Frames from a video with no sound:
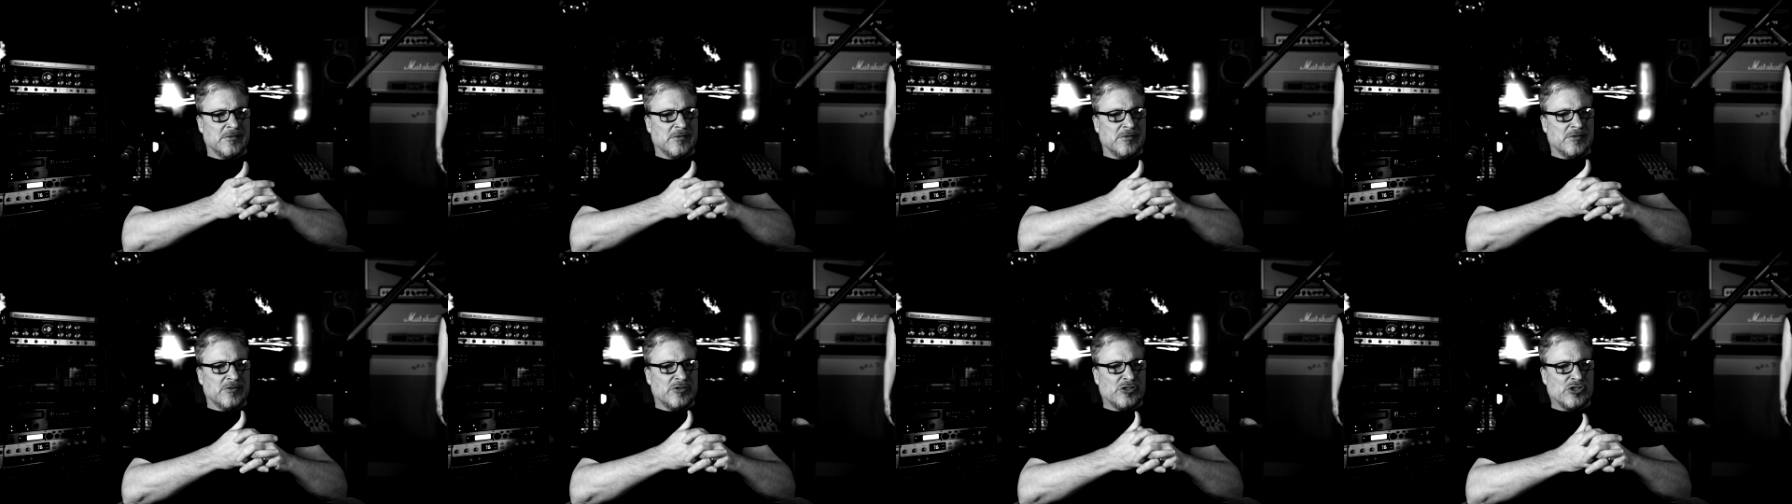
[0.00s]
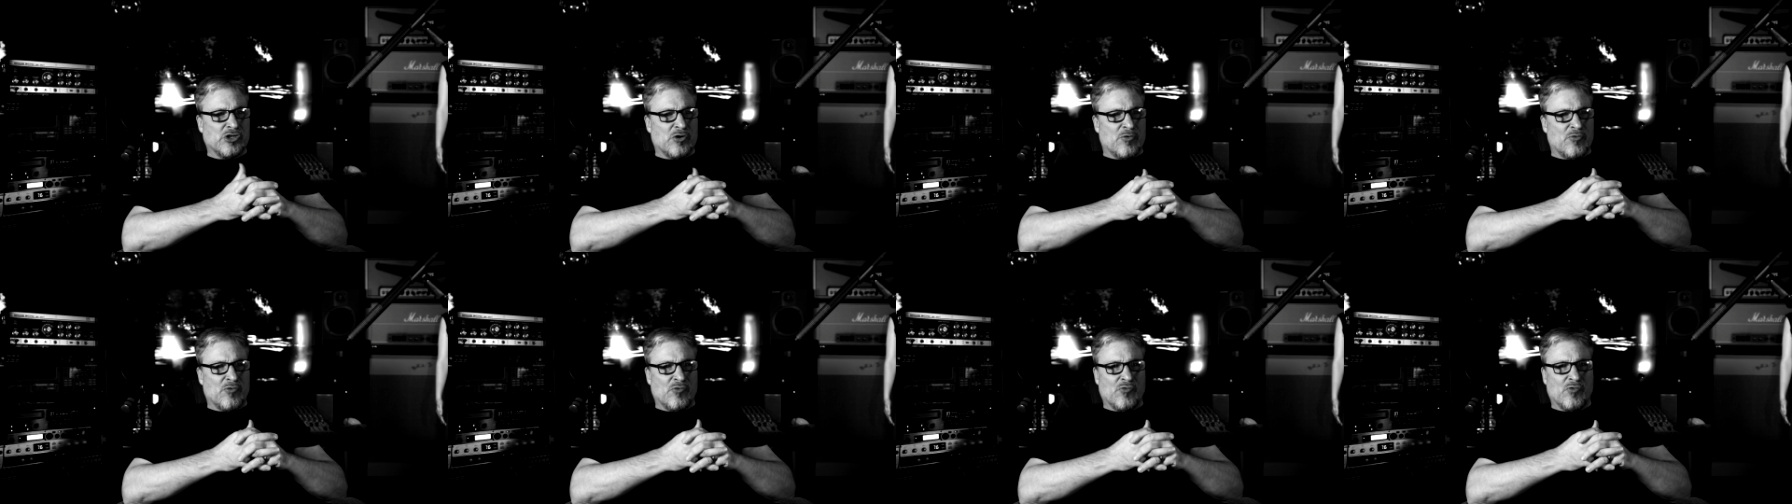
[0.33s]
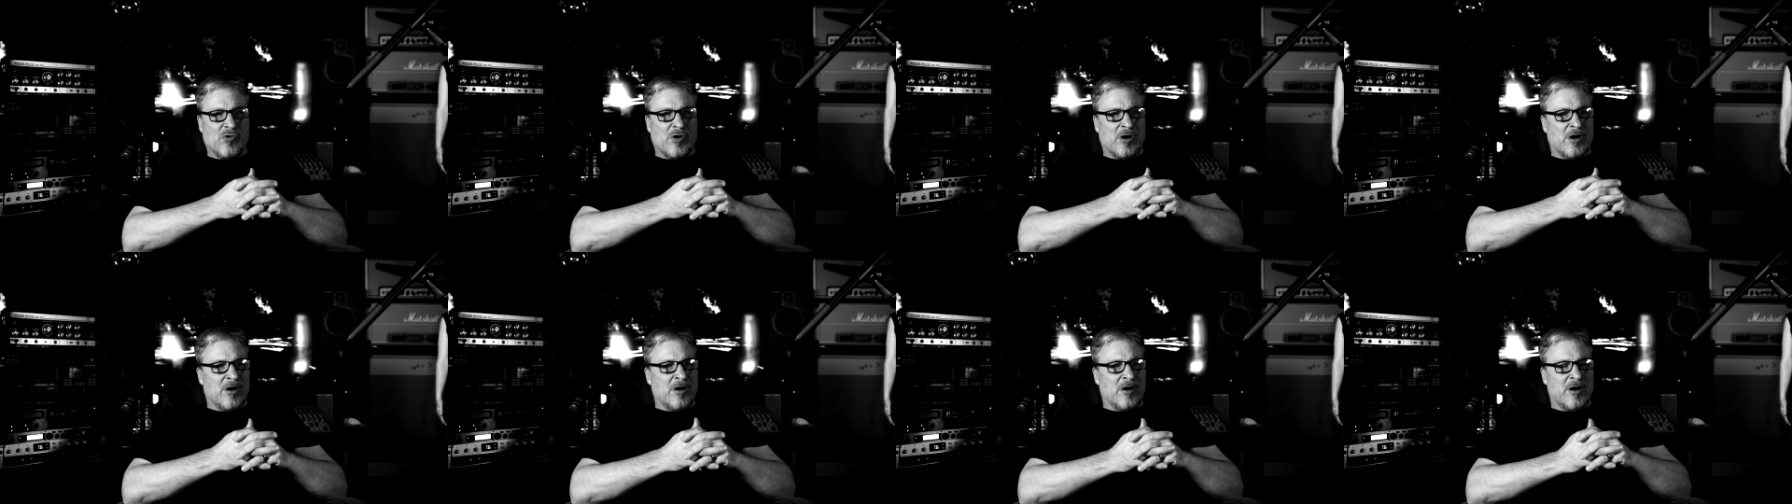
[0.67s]
So
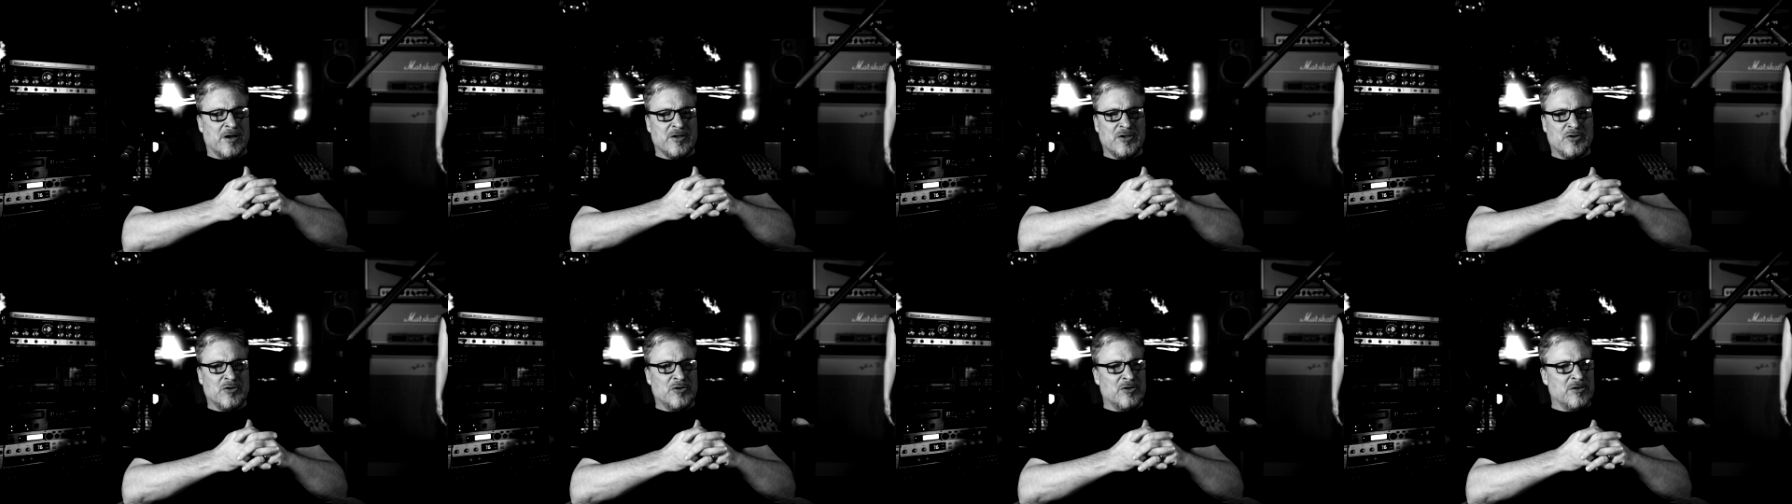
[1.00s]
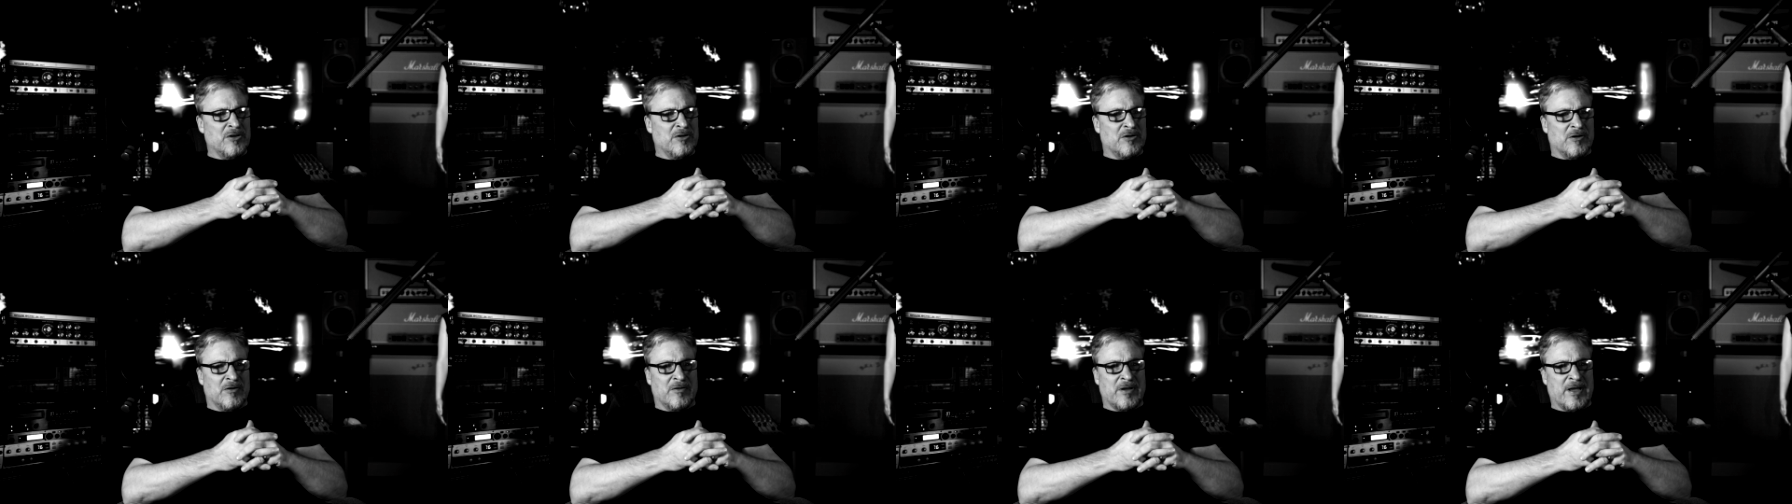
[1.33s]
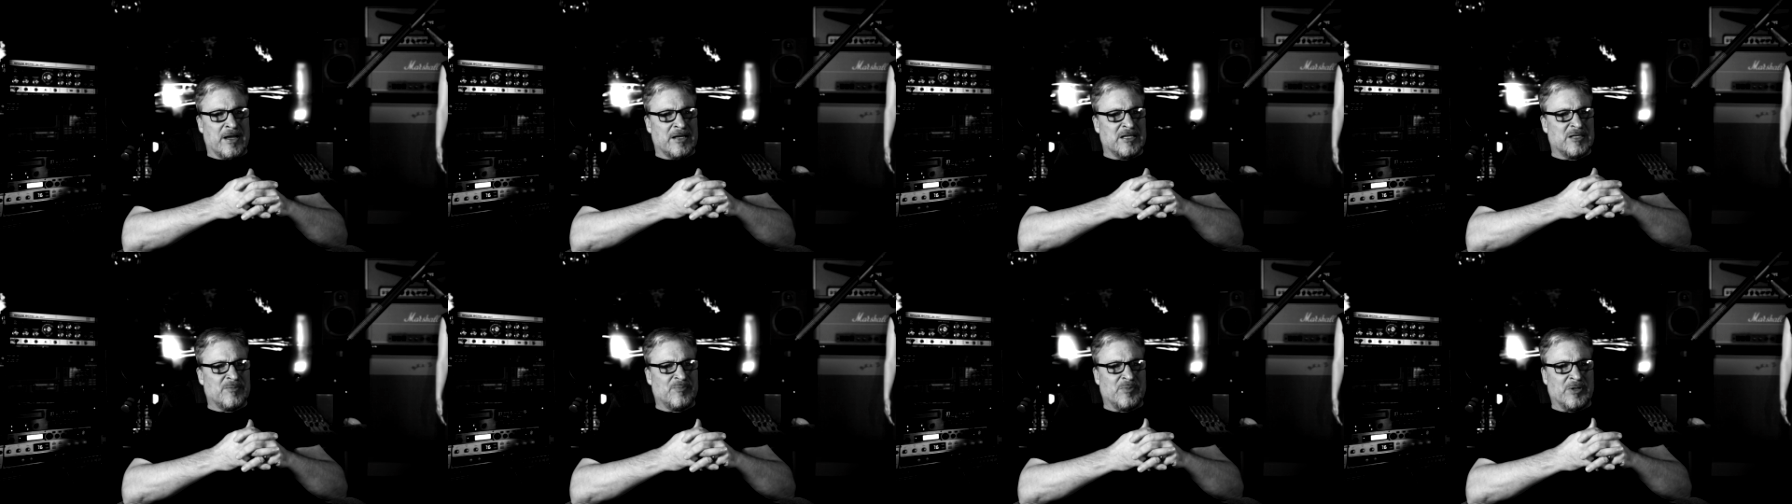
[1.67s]
I
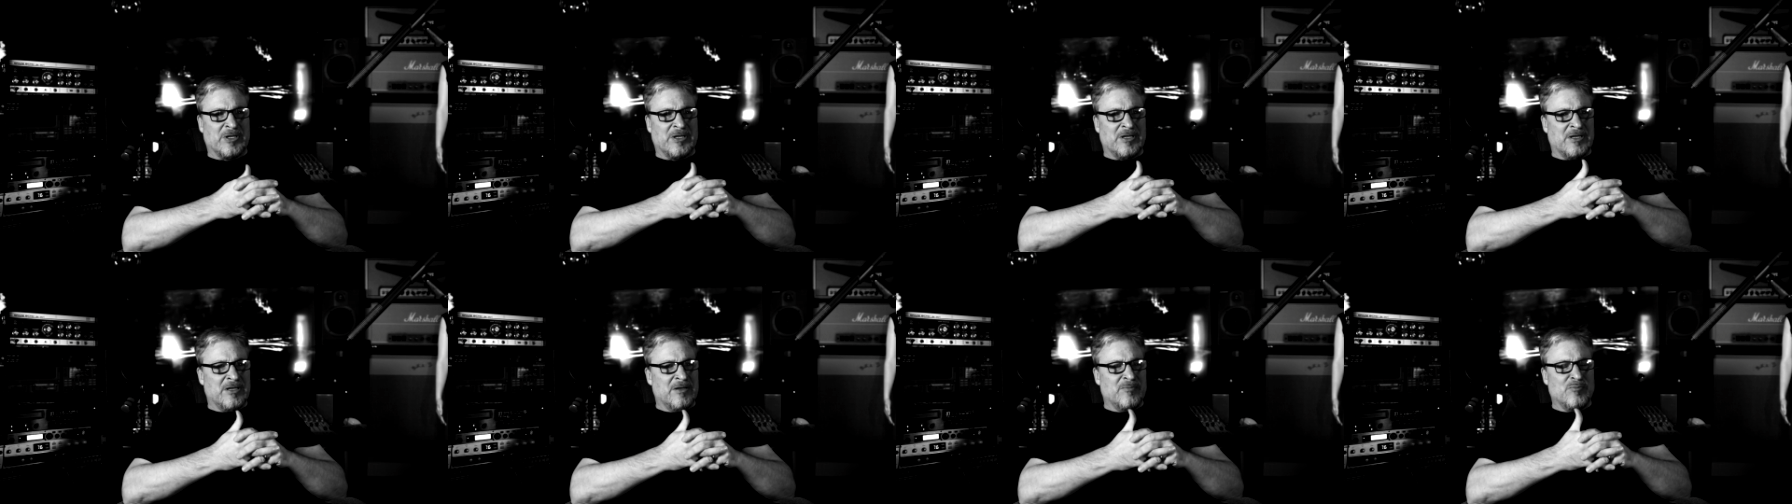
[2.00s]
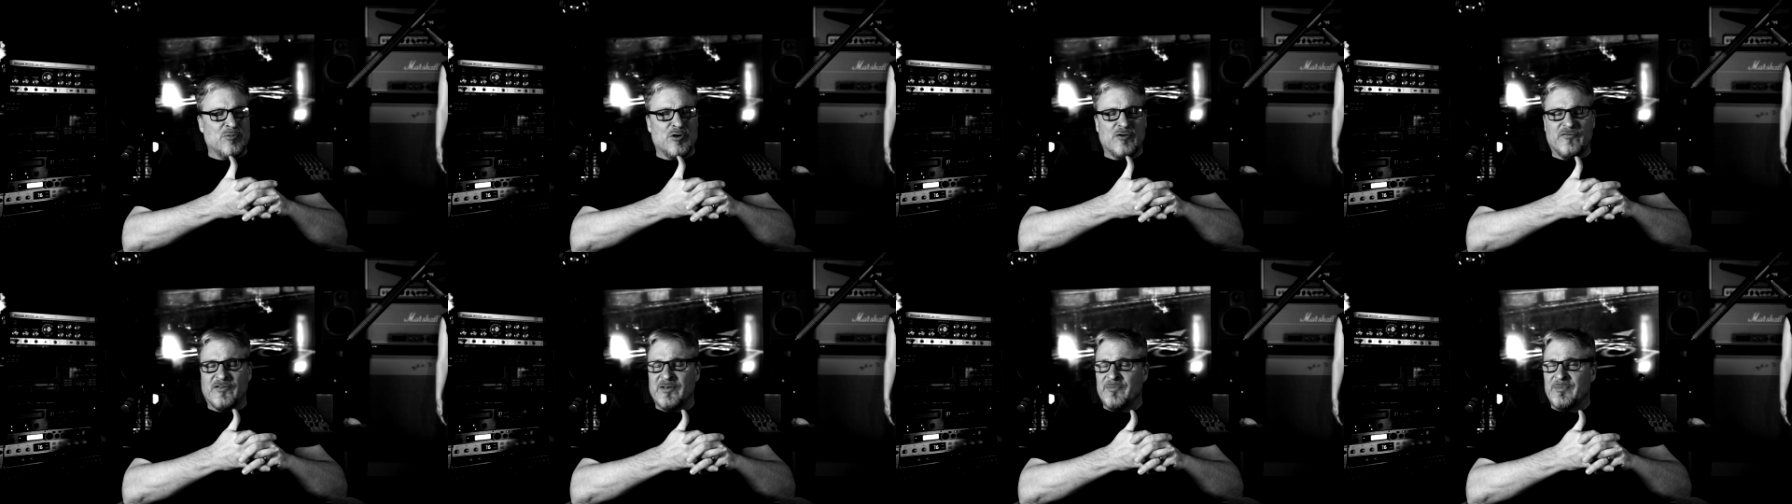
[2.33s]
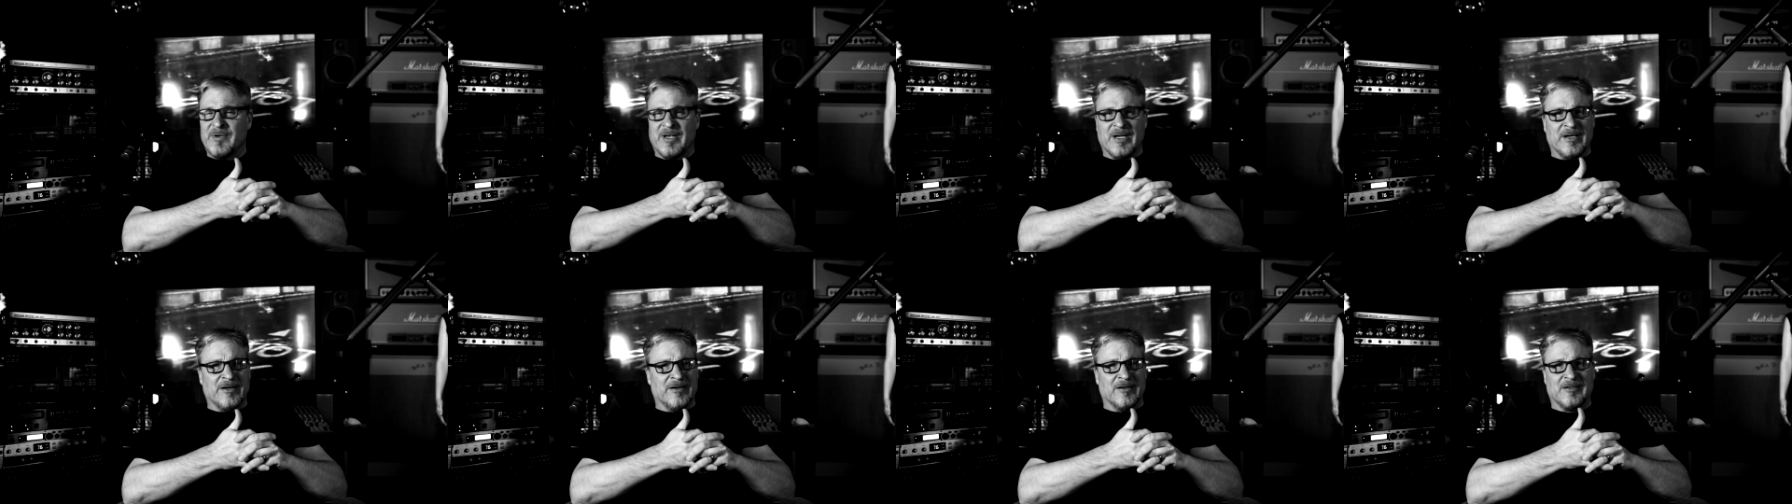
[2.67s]
XP Movie
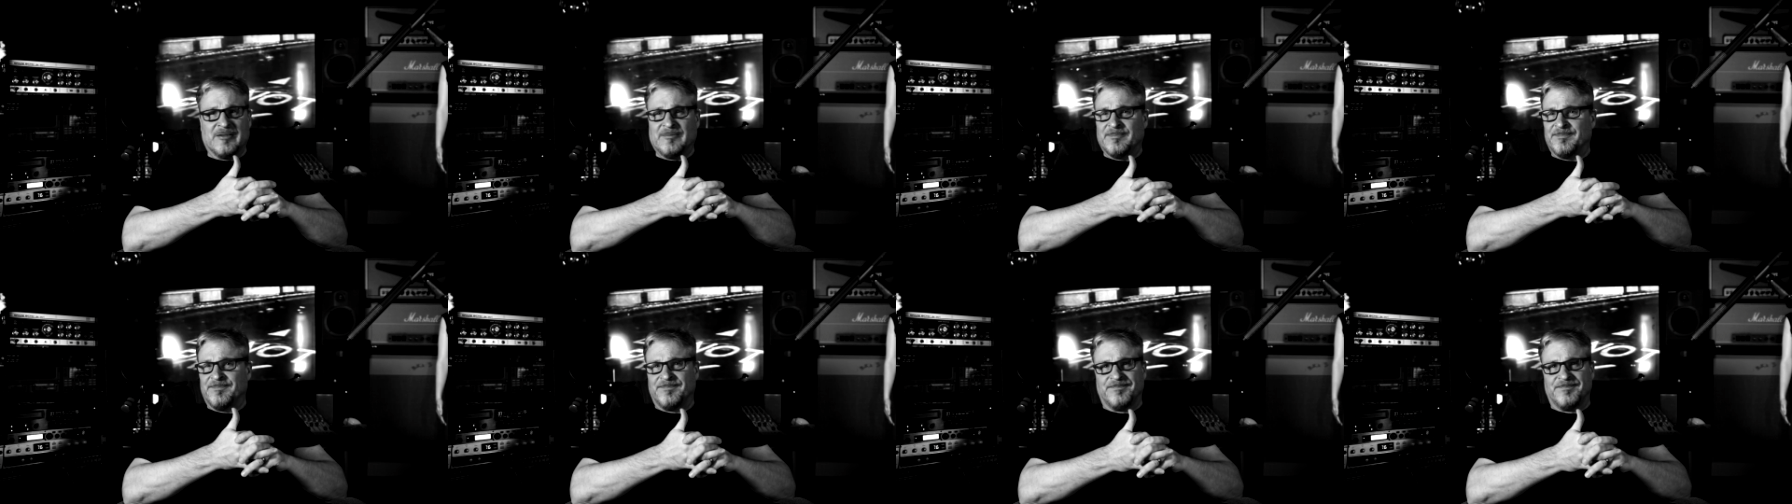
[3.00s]
Maker